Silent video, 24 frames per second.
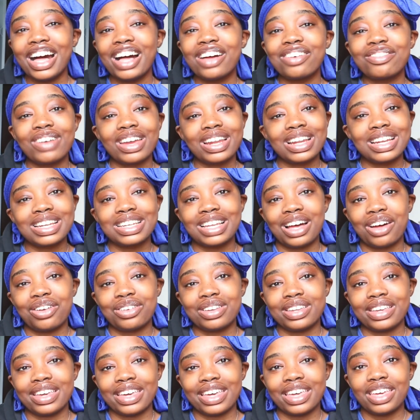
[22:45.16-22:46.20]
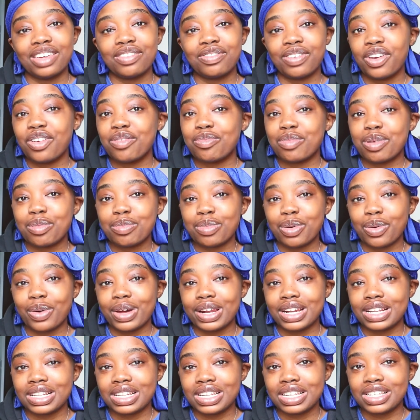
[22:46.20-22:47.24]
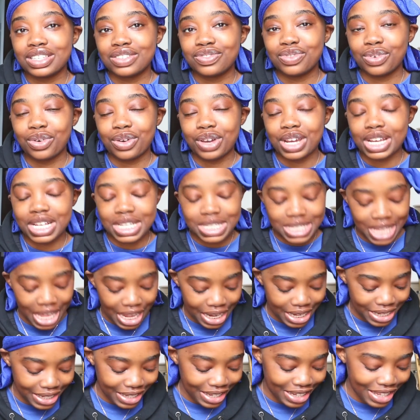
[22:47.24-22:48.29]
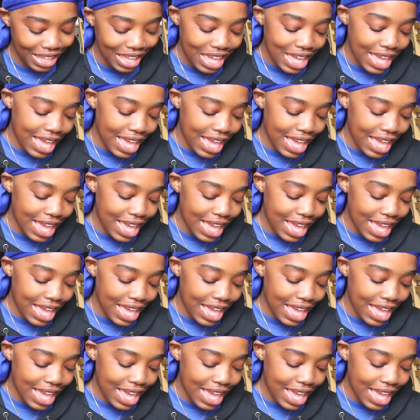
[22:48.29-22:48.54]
I'll write it down here if I remember what it is for exactly.